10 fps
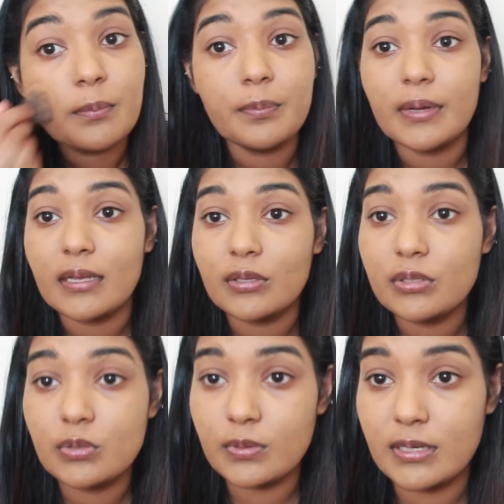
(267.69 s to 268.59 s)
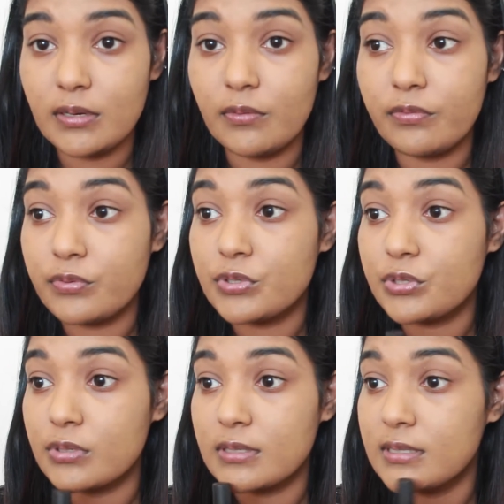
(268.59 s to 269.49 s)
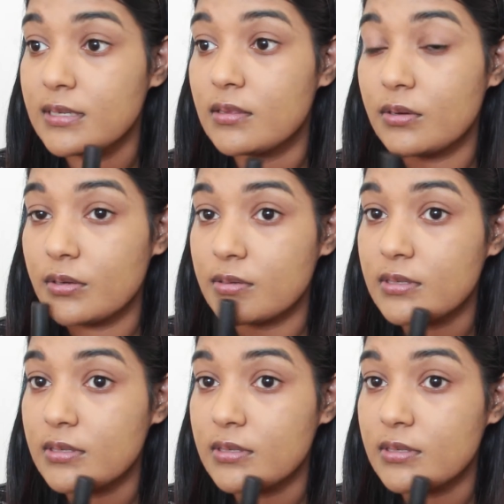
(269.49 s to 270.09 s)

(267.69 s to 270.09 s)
but you can for sure see there's